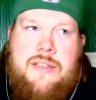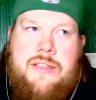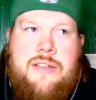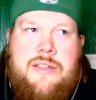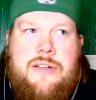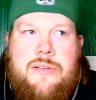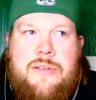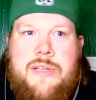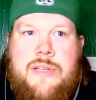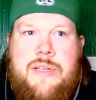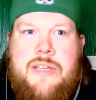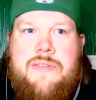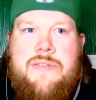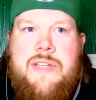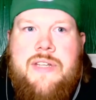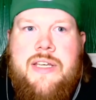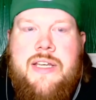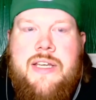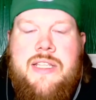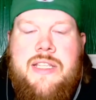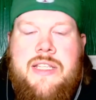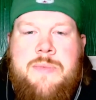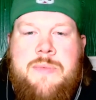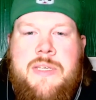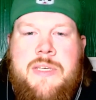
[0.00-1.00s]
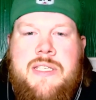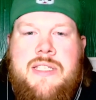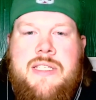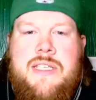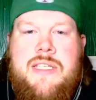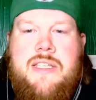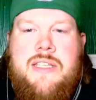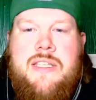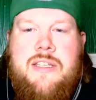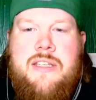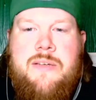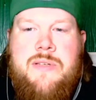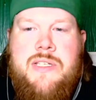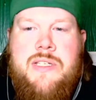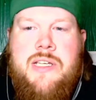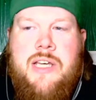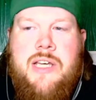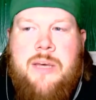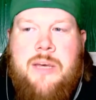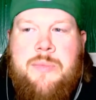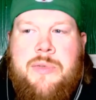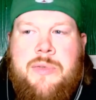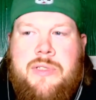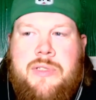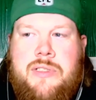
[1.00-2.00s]
against BC, there was a
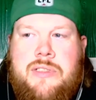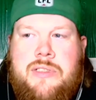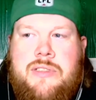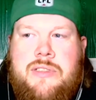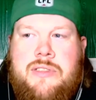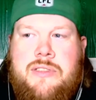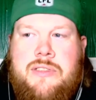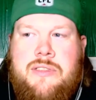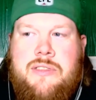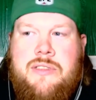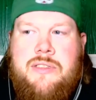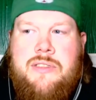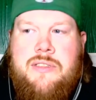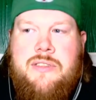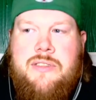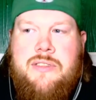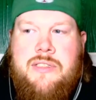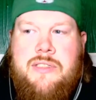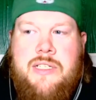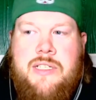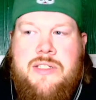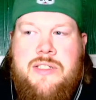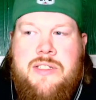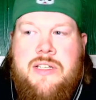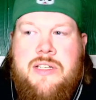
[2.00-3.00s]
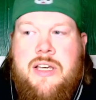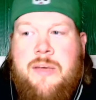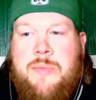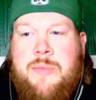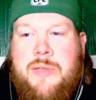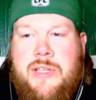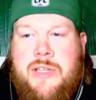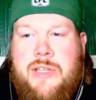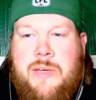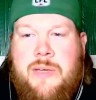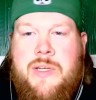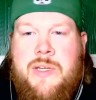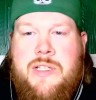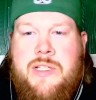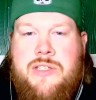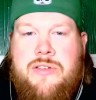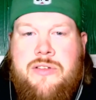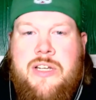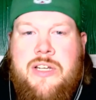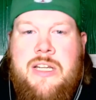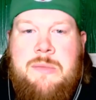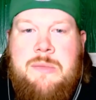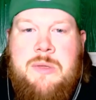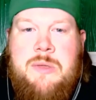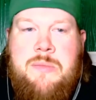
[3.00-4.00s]
couple that went
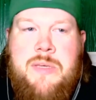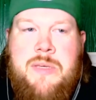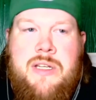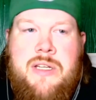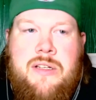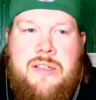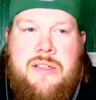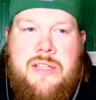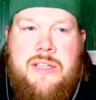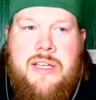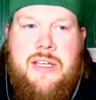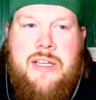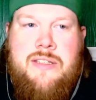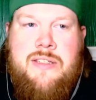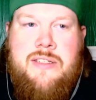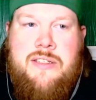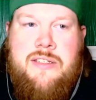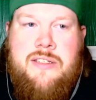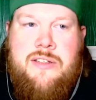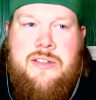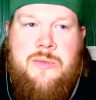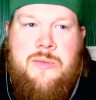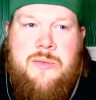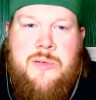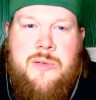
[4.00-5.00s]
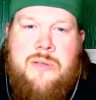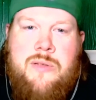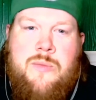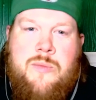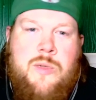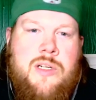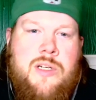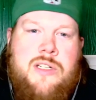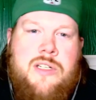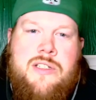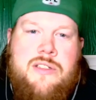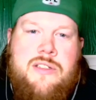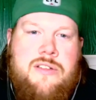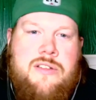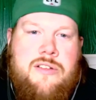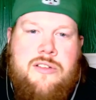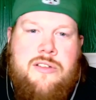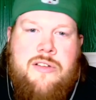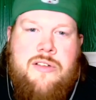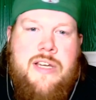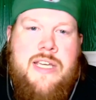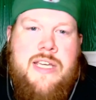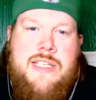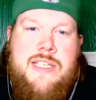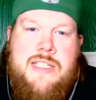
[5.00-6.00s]
straight at the middle that weren't
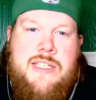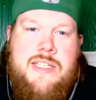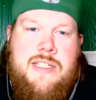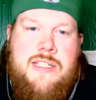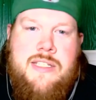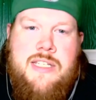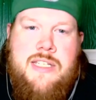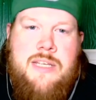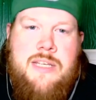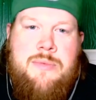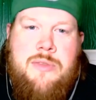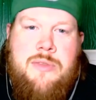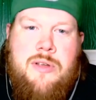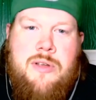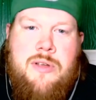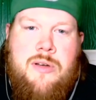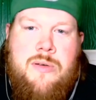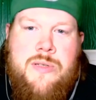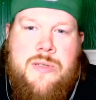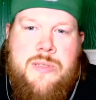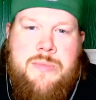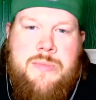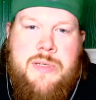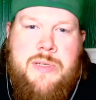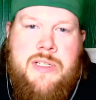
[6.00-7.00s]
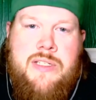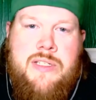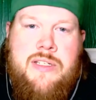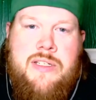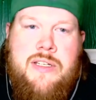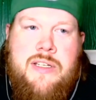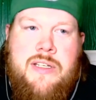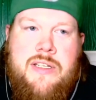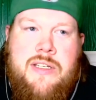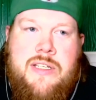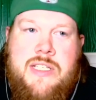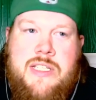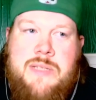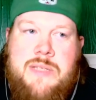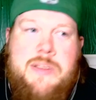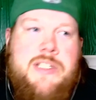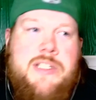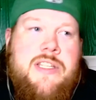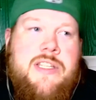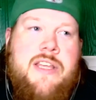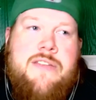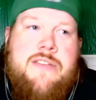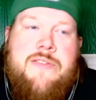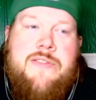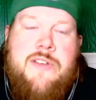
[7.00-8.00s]
crazy deep throws, but
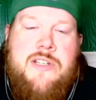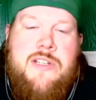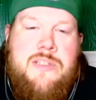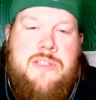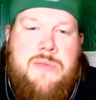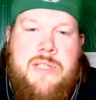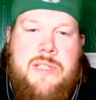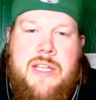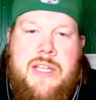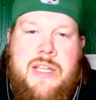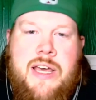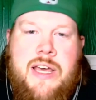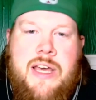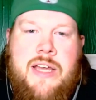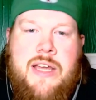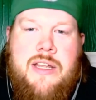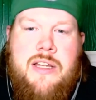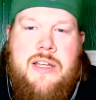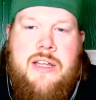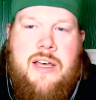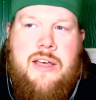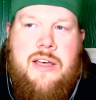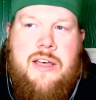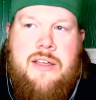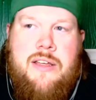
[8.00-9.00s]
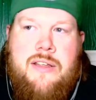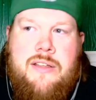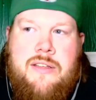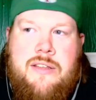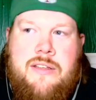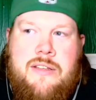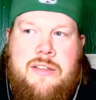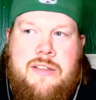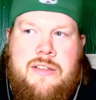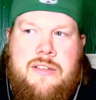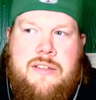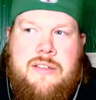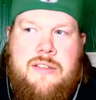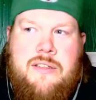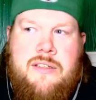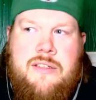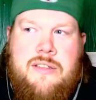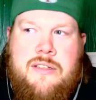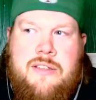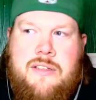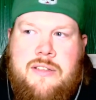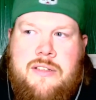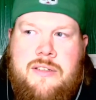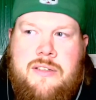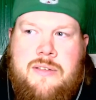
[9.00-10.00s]
especially that first one that had.
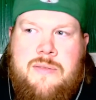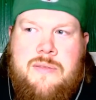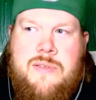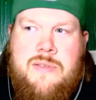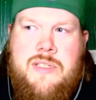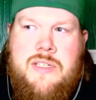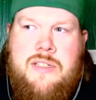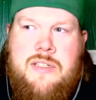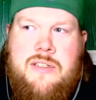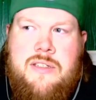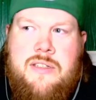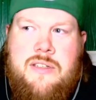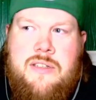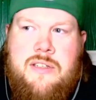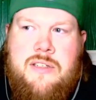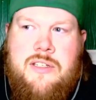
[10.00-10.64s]
Was it